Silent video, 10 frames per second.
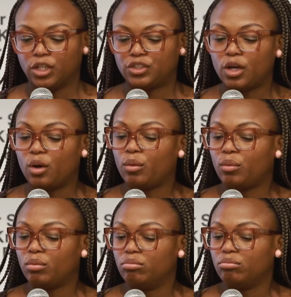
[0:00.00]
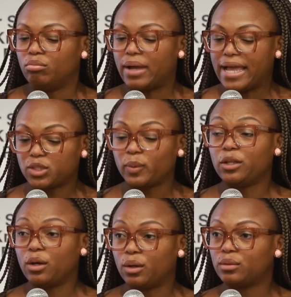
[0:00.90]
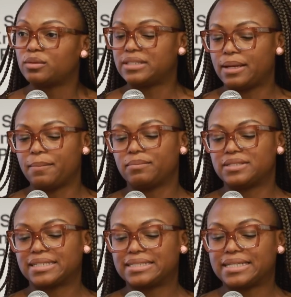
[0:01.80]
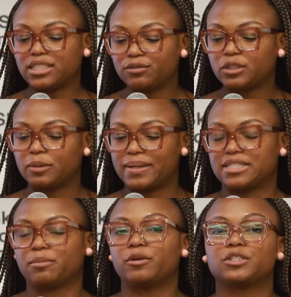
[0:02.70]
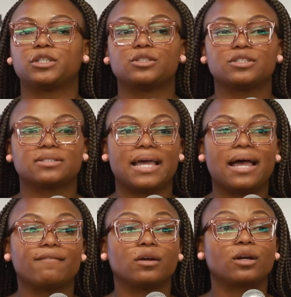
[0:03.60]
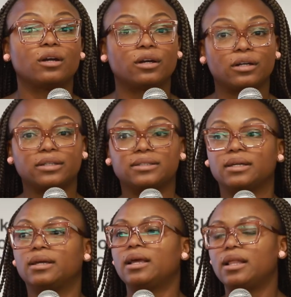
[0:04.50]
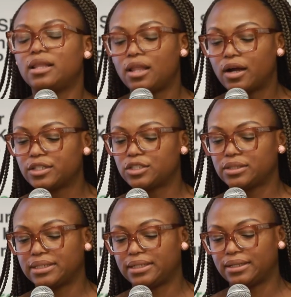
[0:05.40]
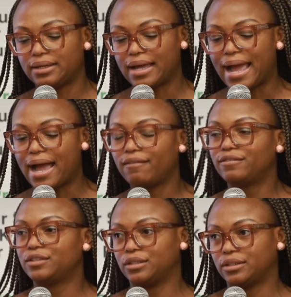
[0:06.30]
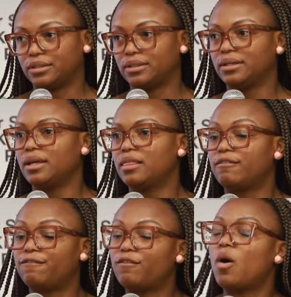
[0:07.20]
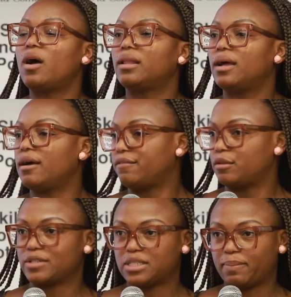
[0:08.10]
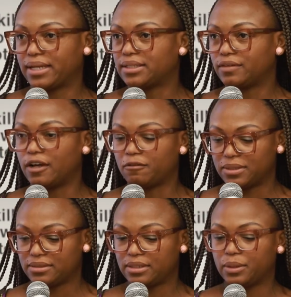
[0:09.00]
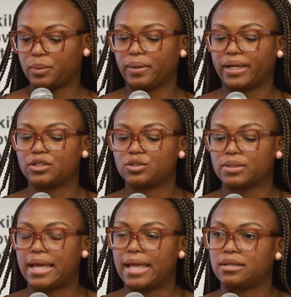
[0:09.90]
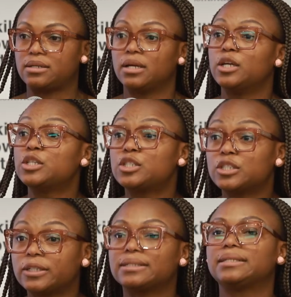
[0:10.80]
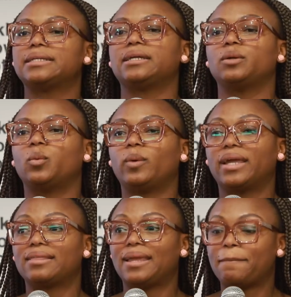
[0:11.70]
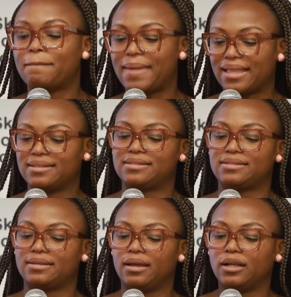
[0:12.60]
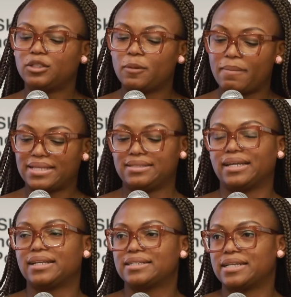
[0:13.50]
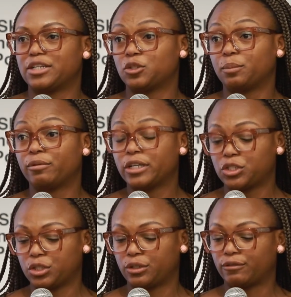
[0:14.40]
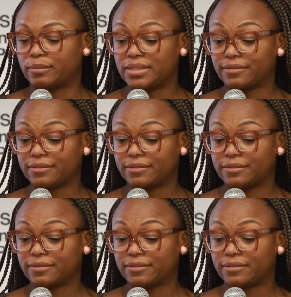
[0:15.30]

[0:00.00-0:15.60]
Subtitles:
So, as we know, some successful domestic prosecutions have occurred largely after the fall of the respective government, right? And certainly with immense domestic and international pressure from